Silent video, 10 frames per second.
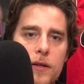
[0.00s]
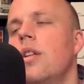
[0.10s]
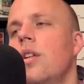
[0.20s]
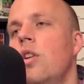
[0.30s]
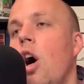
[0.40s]

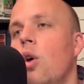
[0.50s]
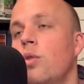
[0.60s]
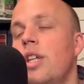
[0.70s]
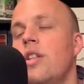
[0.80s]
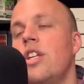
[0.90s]
You no, know, like,
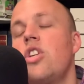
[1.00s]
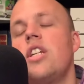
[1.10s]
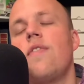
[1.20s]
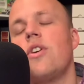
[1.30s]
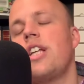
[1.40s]
th- this is a
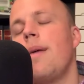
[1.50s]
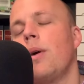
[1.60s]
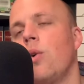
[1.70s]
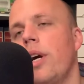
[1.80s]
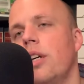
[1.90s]
different type of
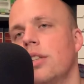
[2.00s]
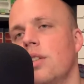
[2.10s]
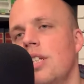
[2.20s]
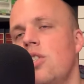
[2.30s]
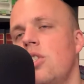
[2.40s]
grail though.
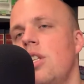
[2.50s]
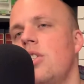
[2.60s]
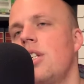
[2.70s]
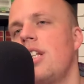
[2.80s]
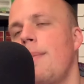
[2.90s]
This is, is this
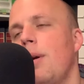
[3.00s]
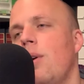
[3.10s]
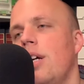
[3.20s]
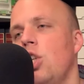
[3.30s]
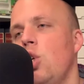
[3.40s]
is the type, of,
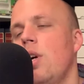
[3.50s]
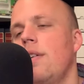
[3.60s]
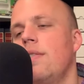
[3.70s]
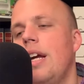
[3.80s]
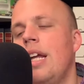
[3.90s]
grail. grail that you
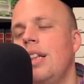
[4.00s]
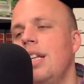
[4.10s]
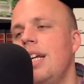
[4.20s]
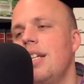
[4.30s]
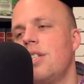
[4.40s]
have at
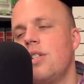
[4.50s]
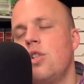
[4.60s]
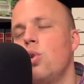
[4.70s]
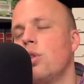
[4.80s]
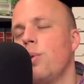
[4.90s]
least
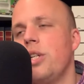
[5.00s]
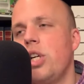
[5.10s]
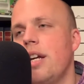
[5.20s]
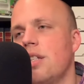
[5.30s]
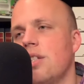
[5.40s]
two to three
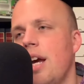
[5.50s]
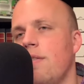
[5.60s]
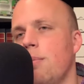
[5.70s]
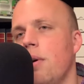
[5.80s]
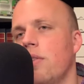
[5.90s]
chances
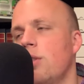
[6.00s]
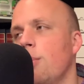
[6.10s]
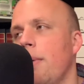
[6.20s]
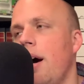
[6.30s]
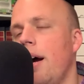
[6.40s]
every month to
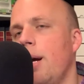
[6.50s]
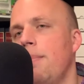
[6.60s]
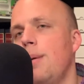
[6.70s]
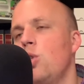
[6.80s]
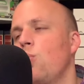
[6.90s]
buy a
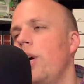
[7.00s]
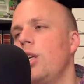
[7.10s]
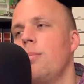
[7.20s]
PMG red.